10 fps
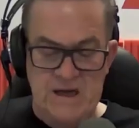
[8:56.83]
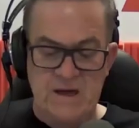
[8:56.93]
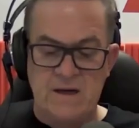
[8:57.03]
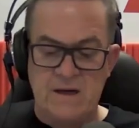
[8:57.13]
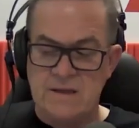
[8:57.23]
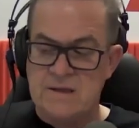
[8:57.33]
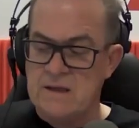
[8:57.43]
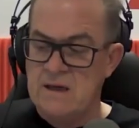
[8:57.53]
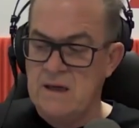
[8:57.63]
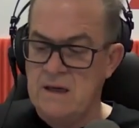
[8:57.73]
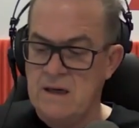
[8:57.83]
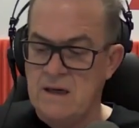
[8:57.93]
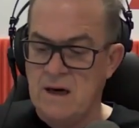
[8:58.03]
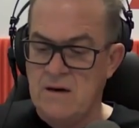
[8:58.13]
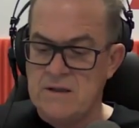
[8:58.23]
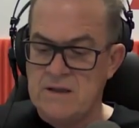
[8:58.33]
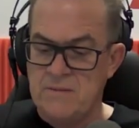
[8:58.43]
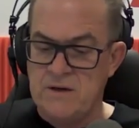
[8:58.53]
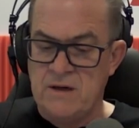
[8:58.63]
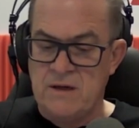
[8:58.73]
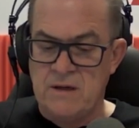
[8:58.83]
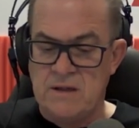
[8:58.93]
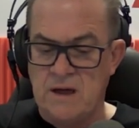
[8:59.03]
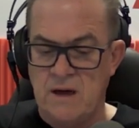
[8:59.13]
Yeah, it is uh, uh, encouraging me to.